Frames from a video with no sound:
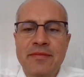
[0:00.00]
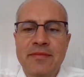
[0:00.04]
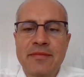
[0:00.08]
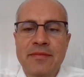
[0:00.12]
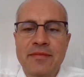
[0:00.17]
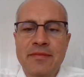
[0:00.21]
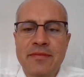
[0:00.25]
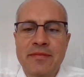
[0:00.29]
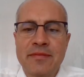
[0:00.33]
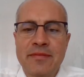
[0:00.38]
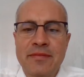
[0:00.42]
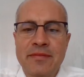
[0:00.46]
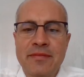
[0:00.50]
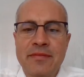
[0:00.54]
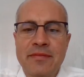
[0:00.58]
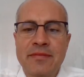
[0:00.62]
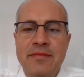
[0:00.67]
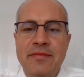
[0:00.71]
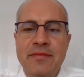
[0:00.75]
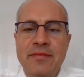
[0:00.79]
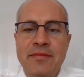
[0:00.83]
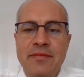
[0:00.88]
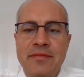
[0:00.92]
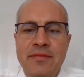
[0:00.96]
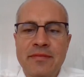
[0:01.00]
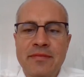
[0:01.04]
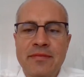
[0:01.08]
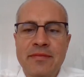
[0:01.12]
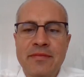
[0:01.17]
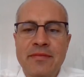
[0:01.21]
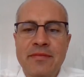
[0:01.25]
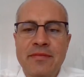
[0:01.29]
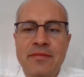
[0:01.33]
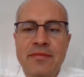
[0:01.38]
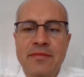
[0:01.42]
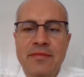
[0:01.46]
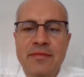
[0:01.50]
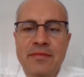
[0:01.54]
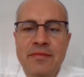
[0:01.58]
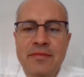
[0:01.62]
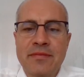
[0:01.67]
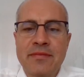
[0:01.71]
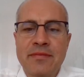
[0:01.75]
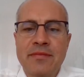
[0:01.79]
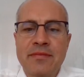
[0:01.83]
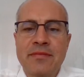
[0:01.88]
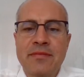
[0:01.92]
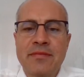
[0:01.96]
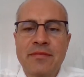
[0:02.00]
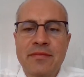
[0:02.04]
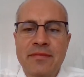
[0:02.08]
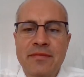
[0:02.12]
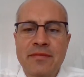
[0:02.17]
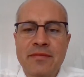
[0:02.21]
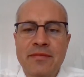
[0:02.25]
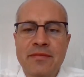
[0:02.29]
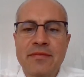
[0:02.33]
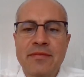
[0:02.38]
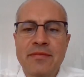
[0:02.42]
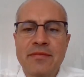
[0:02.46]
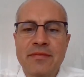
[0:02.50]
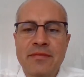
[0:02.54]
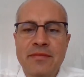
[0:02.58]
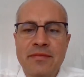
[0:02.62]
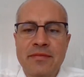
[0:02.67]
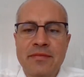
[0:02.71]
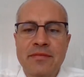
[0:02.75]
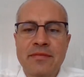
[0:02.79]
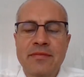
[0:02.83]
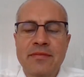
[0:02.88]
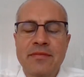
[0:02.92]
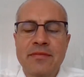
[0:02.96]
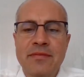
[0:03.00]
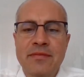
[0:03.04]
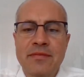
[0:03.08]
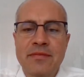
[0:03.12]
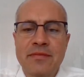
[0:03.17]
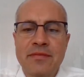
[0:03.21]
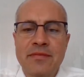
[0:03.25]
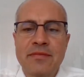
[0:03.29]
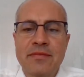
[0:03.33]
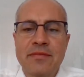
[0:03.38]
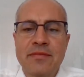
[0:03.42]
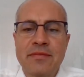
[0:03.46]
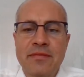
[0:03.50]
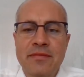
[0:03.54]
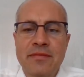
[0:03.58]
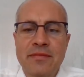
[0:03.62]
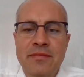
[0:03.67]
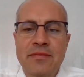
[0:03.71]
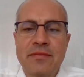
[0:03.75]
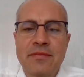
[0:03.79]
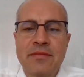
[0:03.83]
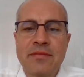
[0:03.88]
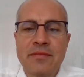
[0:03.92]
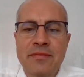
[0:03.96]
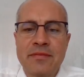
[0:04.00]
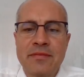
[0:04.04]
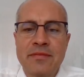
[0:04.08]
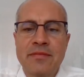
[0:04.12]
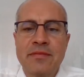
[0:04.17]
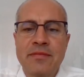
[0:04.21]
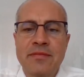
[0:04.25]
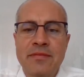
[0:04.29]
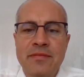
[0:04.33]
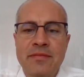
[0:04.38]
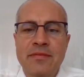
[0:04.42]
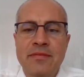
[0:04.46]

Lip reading: The person shown says nothing.